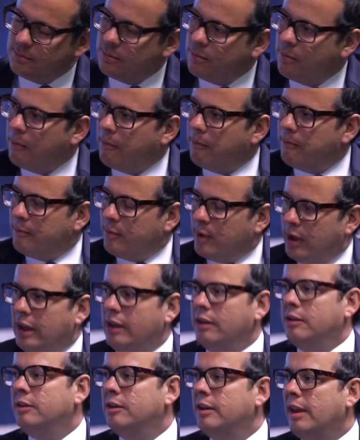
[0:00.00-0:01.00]
potentially
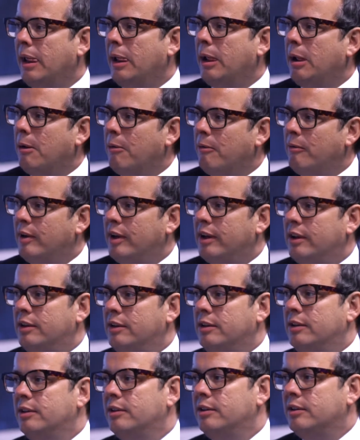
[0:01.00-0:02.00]
quite crucial,
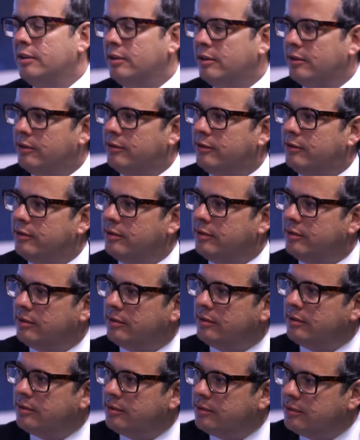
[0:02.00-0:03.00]
because the
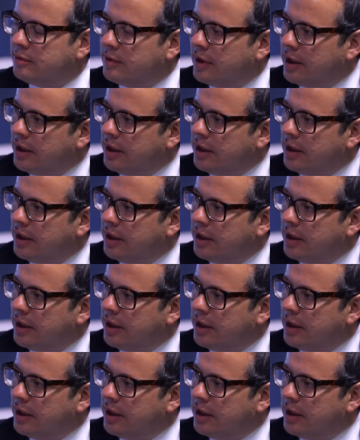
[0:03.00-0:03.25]
problems that